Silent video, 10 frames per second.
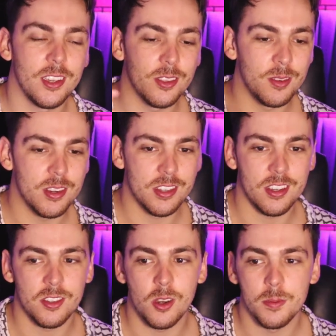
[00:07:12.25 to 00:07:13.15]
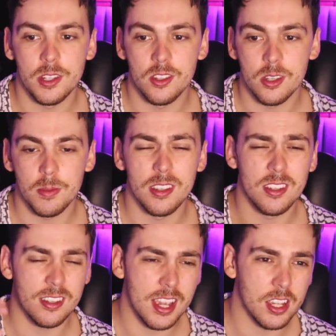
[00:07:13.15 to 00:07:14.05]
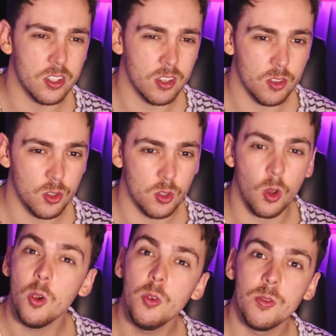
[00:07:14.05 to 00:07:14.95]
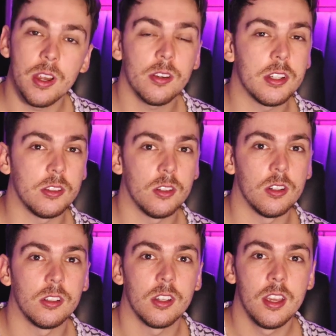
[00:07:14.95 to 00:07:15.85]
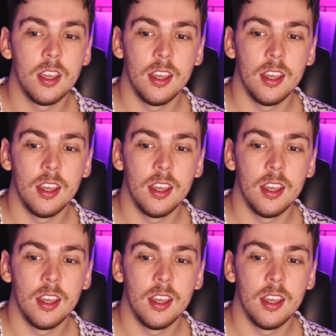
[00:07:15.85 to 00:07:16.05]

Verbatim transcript: The only reason I stopped is just because it takes so very long.